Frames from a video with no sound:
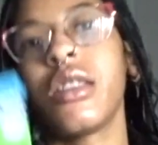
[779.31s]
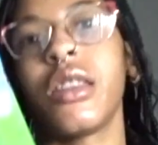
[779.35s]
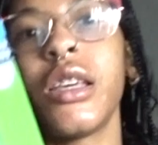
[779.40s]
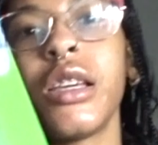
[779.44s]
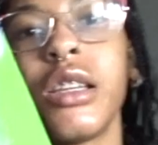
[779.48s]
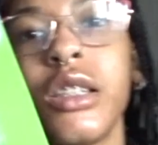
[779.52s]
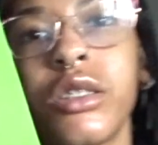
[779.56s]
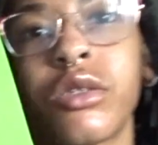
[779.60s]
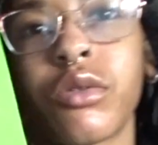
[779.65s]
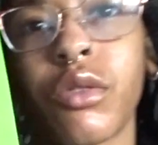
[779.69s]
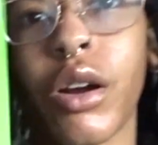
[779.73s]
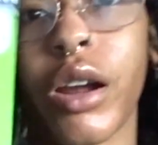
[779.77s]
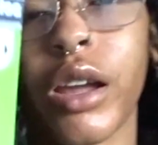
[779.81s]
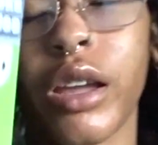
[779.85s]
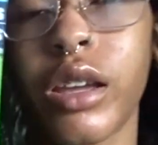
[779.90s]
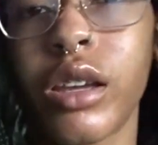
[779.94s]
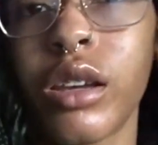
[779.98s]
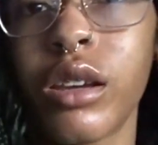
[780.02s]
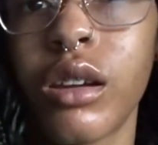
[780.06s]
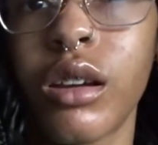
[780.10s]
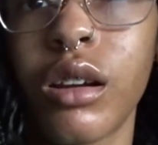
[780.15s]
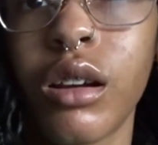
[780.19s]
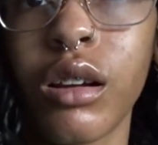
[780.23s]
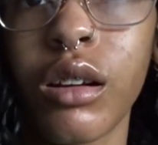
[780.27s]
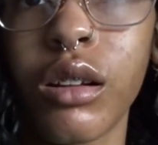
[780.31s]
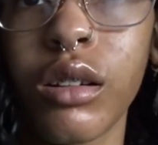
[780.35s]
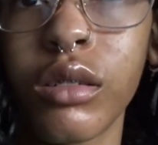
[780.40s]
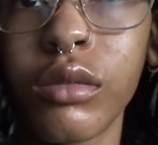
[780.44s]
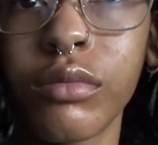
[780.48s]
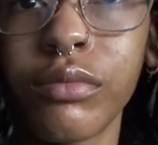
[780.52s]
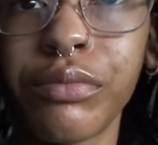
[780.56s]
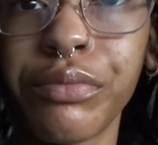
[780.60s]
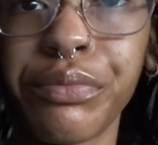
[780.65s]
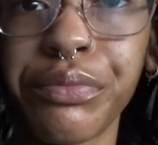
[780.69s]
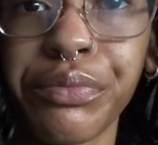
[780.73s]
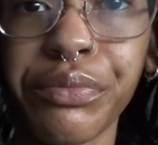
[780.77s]
these right here
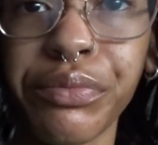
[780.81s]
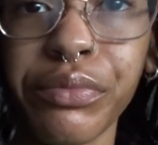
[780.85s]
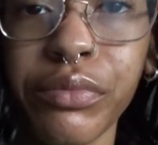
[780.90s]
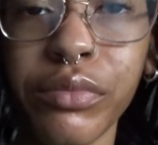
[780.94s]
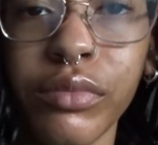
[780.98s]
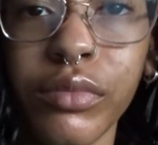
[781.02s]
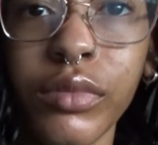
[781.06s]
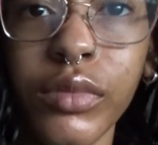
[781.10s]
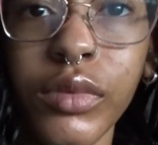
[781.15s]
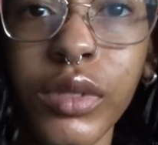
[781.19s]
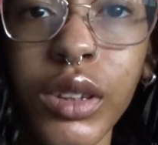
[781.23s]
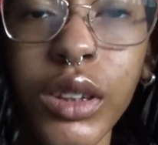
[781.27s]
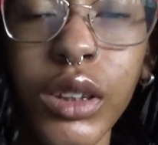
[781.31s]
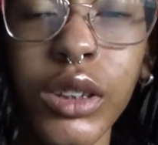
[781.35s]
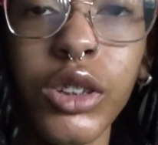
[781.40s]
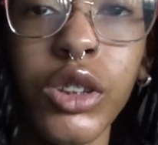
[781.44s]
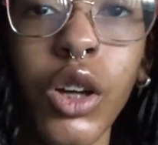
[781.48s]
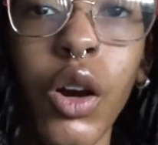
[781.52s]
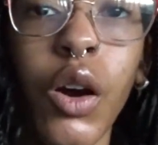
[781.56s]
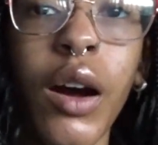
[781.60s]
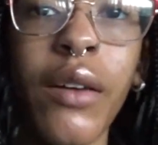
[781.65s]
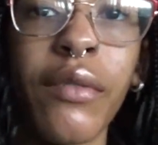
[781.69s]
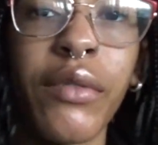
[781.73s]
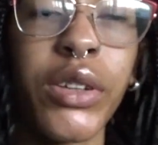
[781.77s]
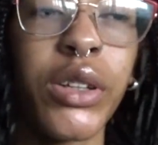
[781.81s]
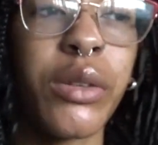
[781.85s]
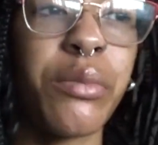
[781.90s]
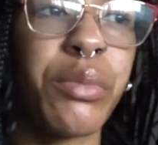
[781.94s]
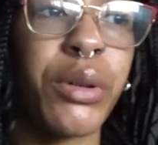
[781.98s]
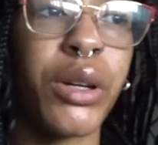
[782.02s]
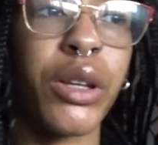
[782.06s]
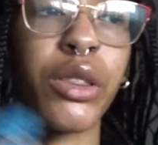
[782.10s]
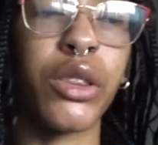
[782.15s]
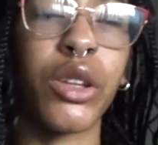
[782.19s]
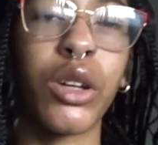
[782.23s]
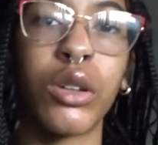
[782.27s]
so i'm gonna
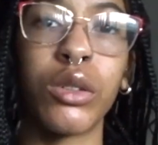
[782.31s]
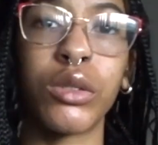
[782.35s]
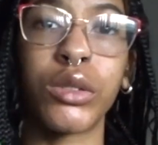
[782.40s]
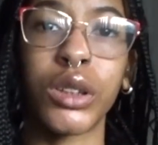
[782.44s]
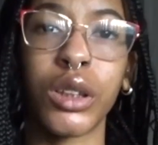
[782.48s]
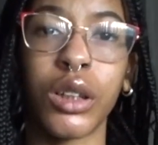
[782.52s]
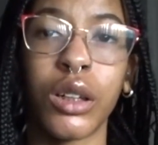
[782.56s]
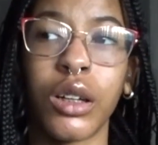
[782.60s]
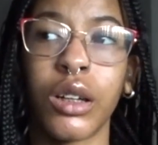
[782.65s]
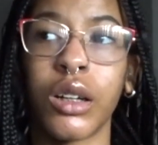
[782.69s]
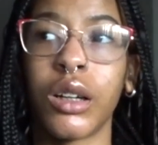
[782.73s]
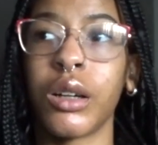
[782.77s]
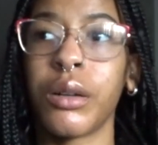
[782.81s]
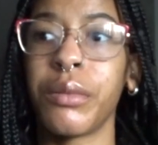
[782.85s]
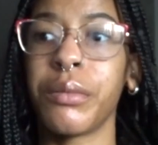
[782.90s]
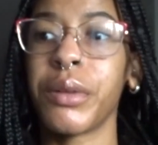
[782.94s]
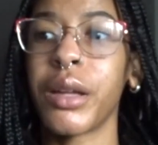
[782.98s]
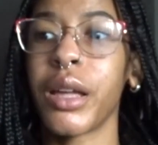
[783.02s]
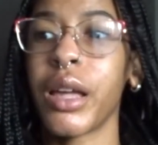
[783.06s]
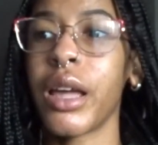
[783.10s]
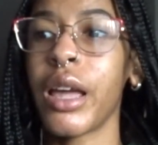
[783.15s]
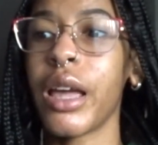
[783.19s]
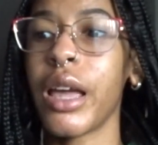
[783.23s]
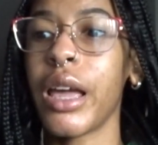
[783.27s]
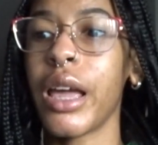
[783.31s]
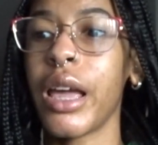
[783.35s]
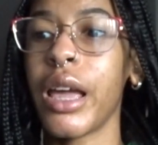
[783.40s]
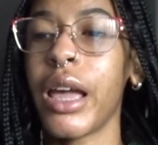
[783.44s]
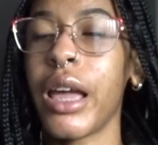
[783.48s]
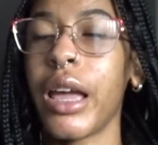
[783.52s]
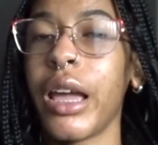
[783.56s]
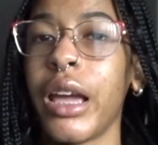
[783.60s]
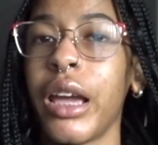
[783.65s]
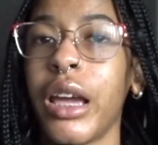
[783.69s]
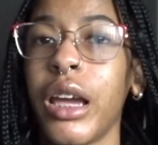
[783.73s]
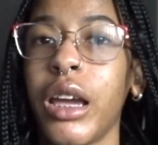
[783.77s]
put those up
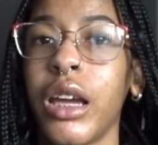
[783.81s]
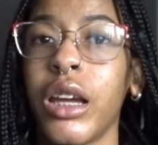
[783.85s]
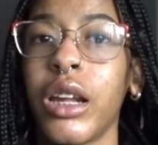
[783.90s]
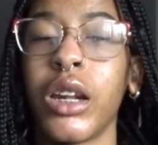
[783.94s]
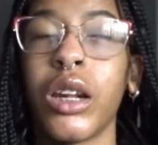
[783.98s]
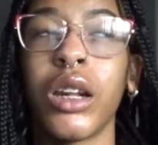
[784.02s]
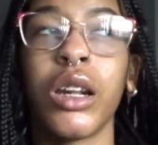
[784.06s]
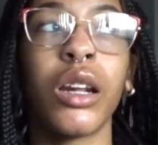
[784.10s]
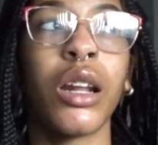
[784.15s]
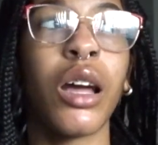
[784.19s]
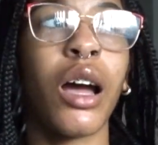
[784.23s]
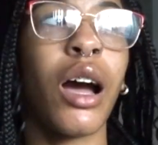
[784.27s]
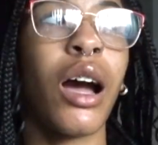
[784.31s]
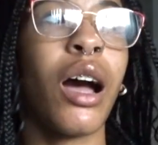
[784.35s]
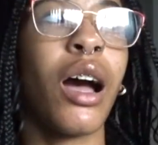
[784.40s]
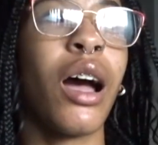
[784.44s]
and